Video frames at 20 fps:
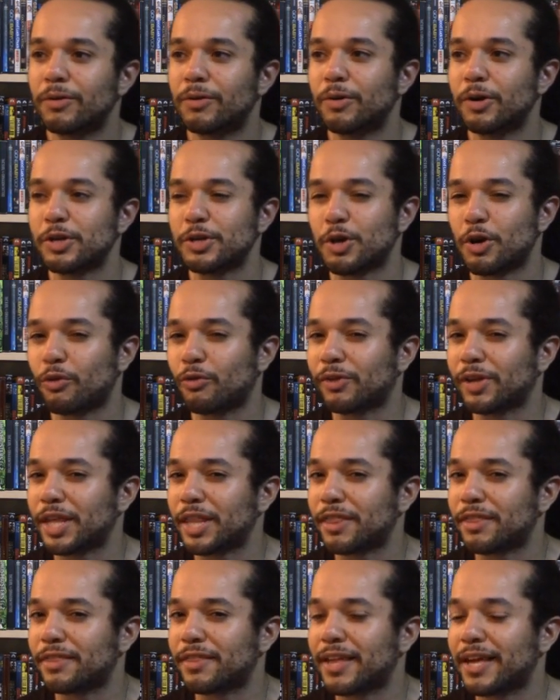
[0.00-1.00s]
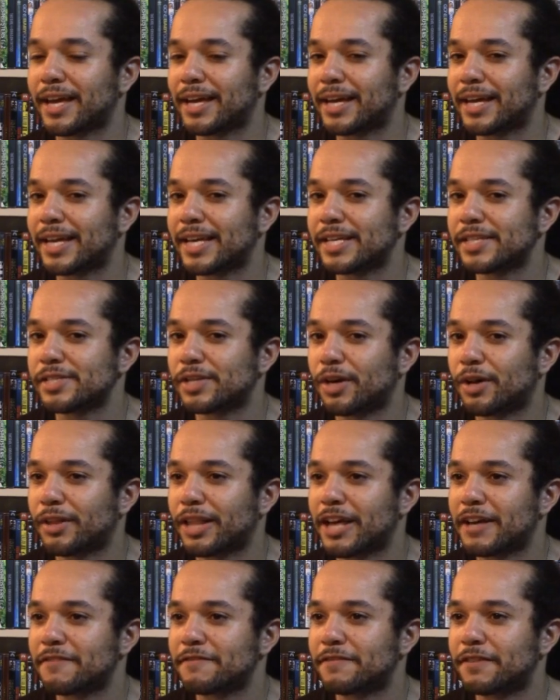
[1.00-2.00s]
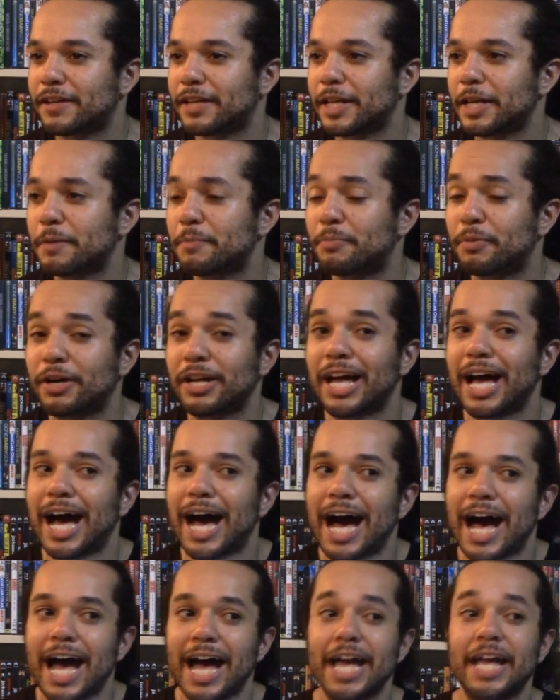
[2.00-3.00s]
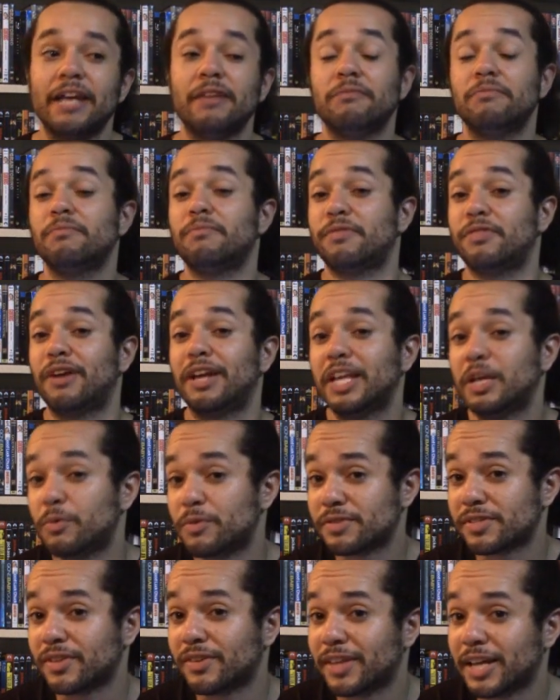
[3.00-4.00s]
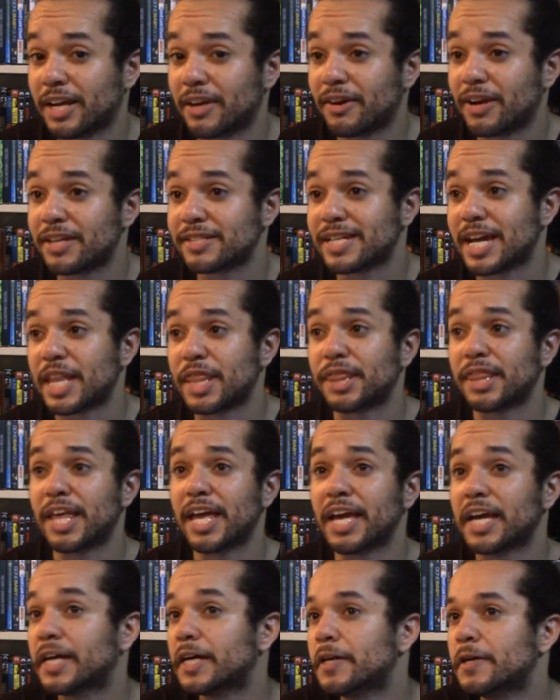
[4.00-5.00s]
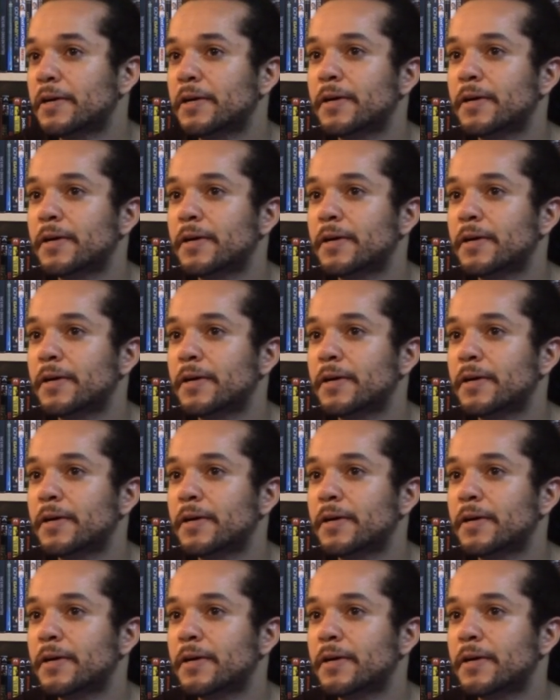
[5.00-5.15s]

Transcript: or don't really think he's all that funny, but I thought he was hilarious. I think